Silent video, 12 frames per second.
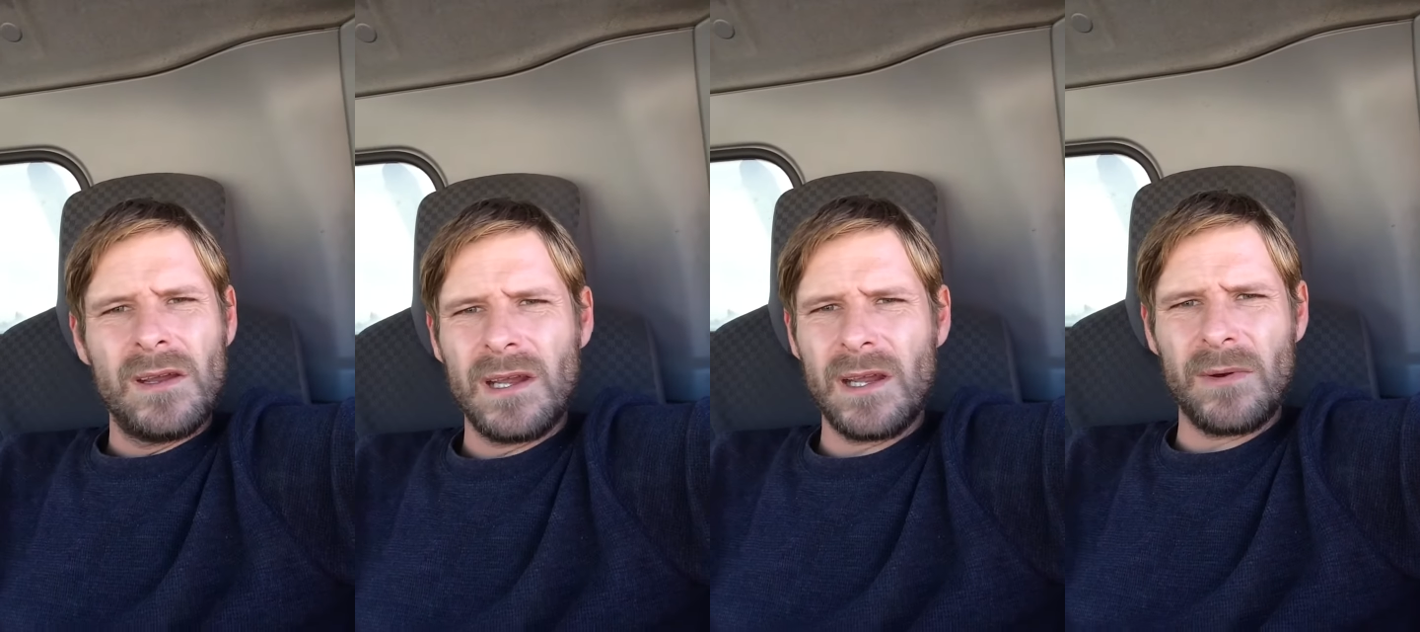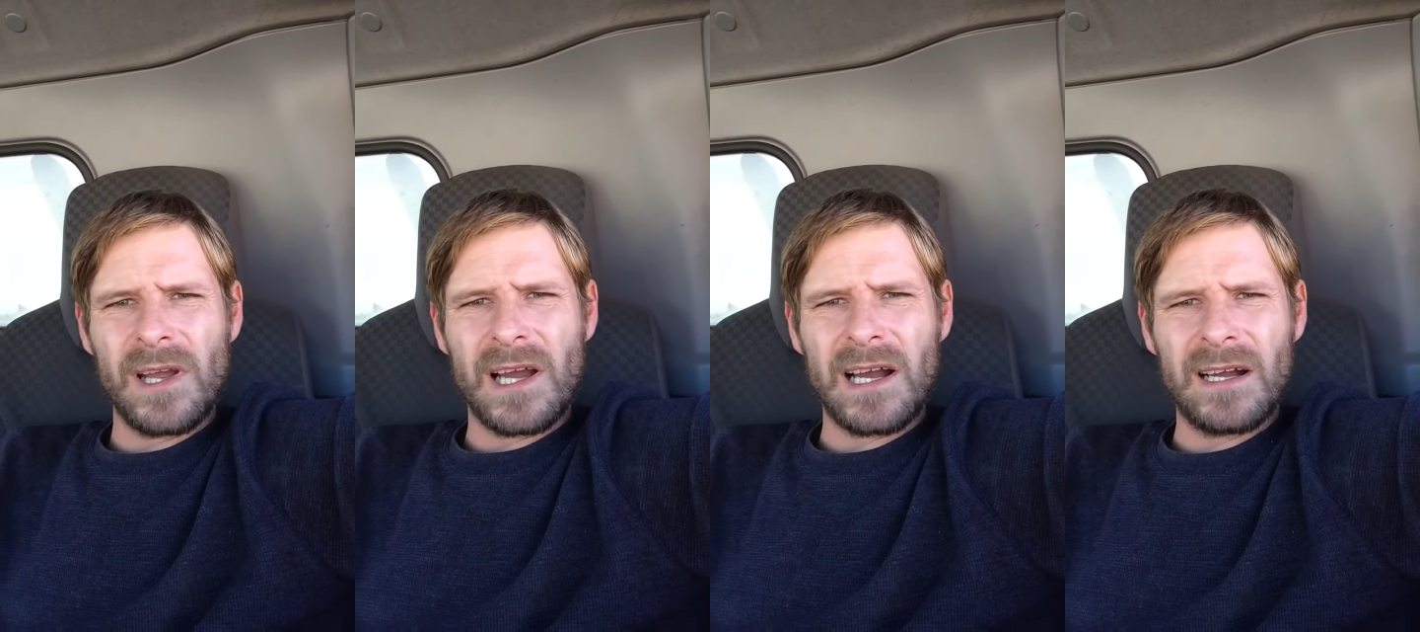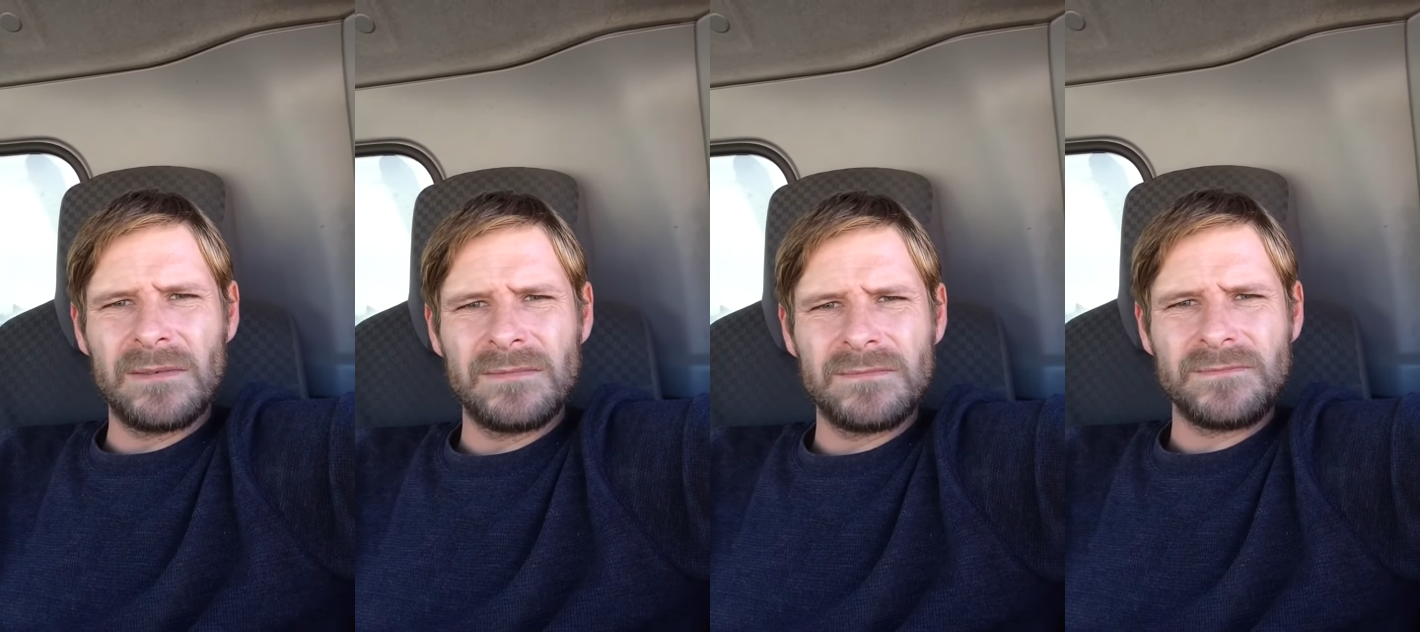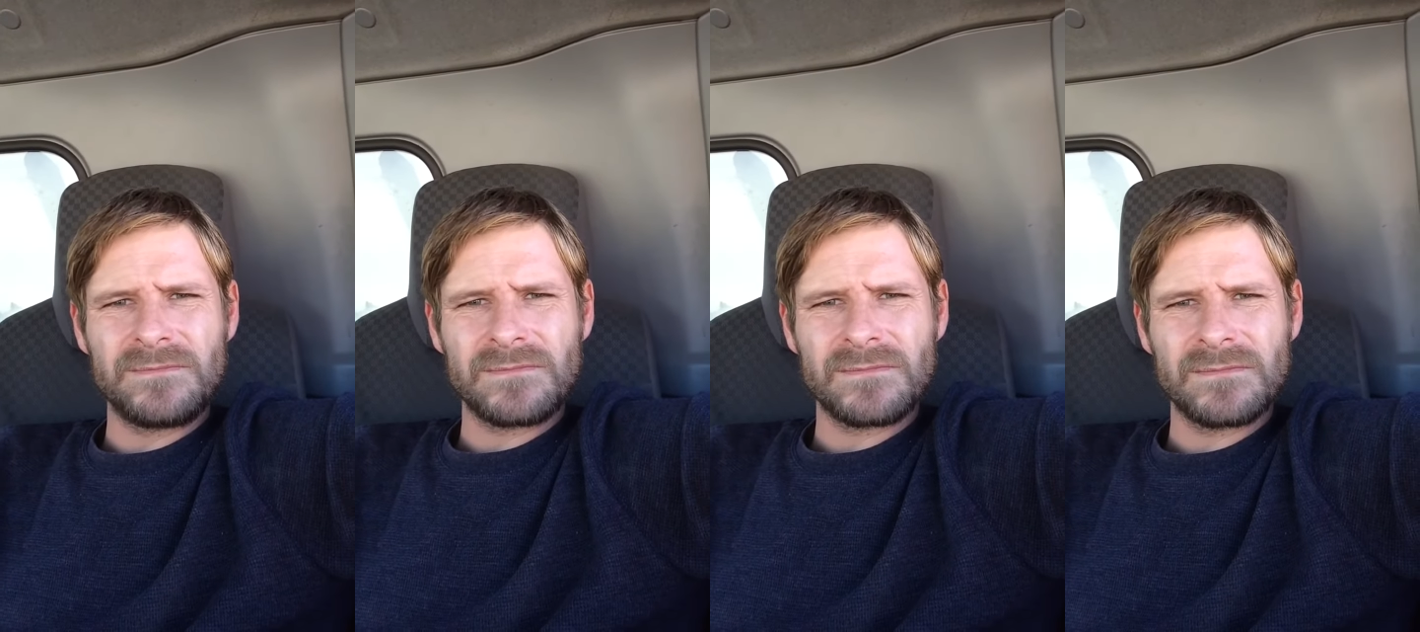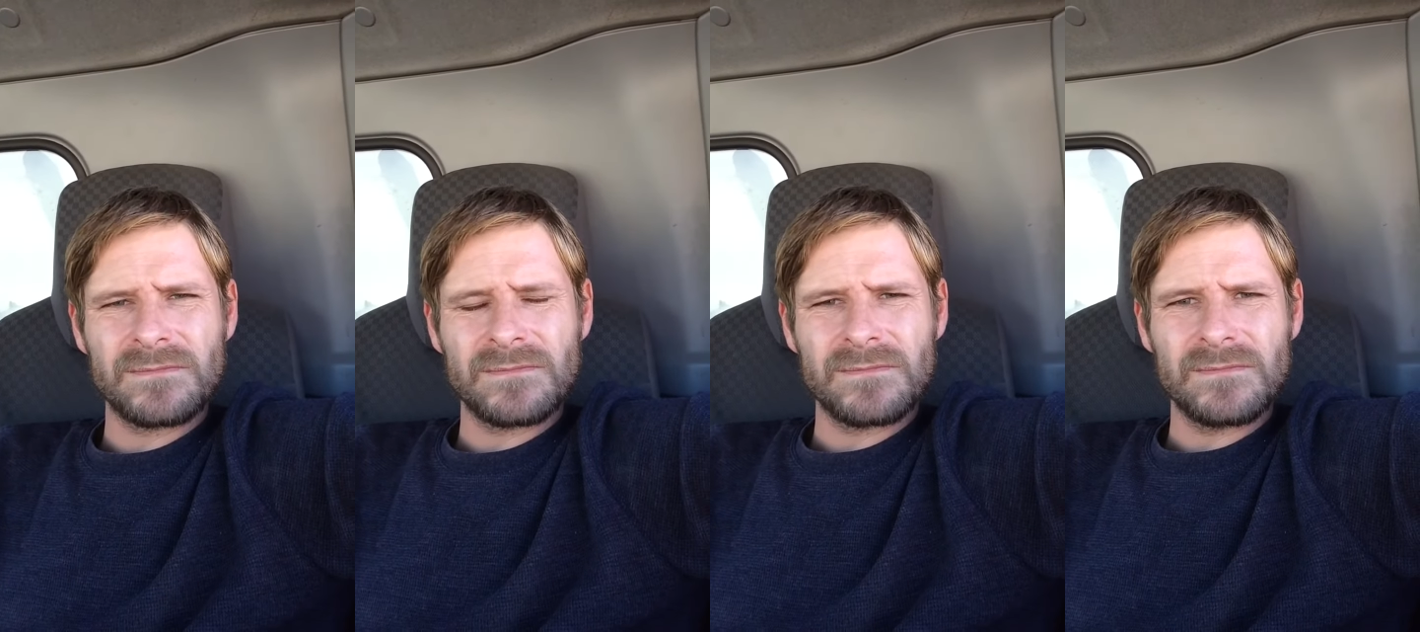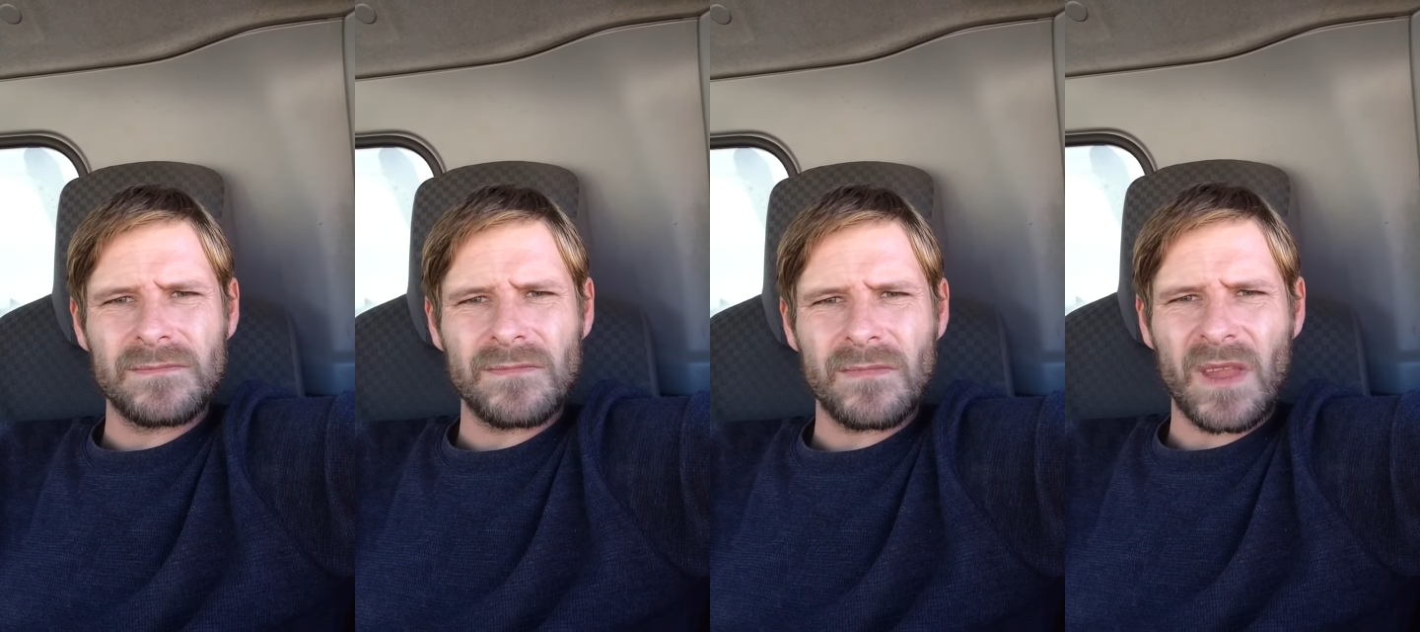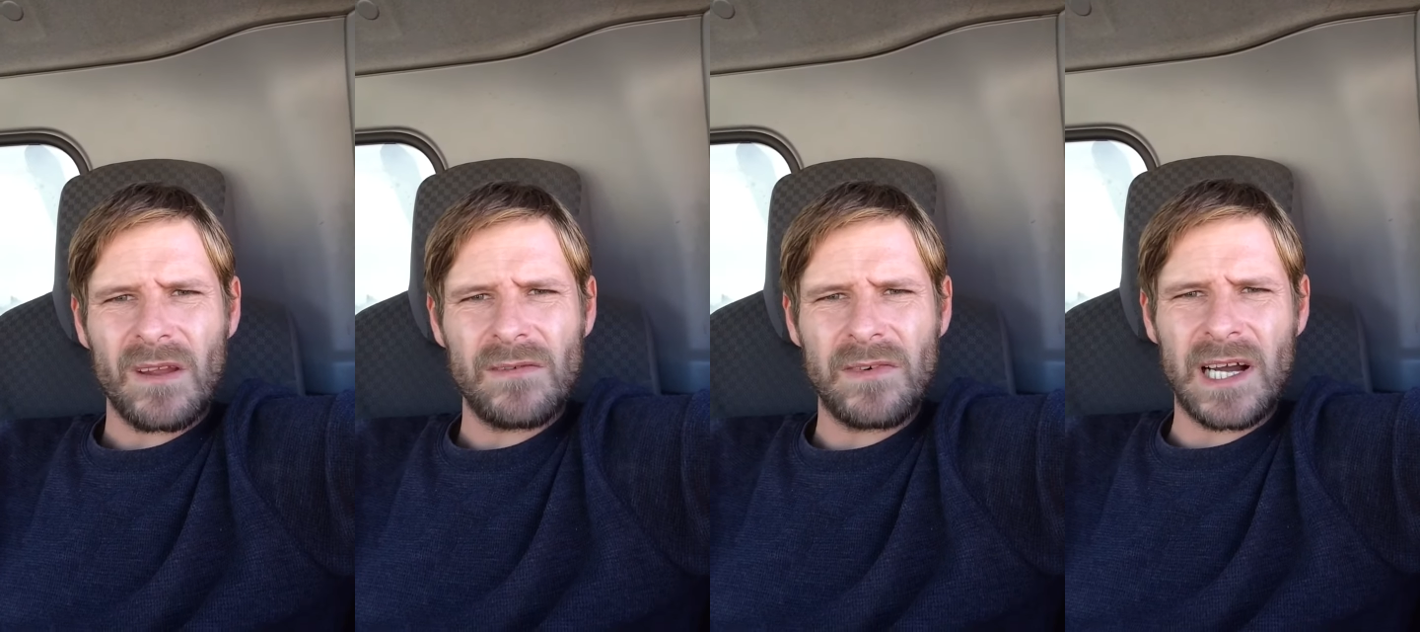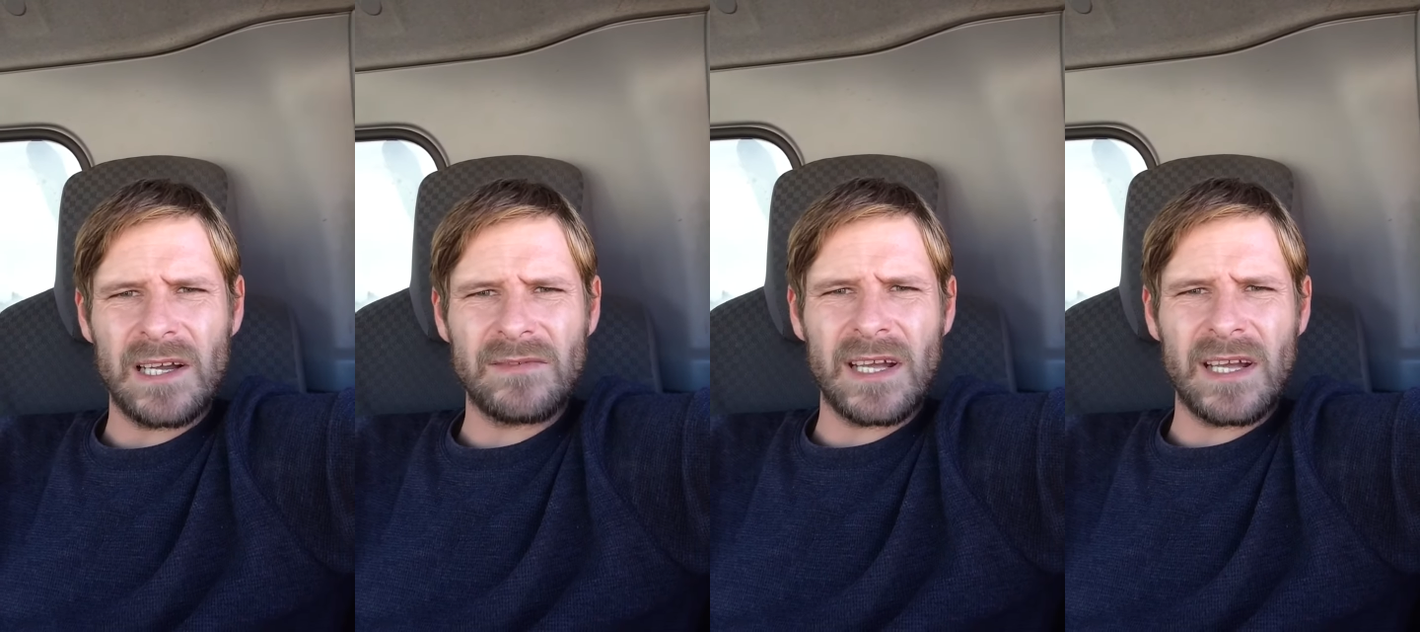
Here we are, 5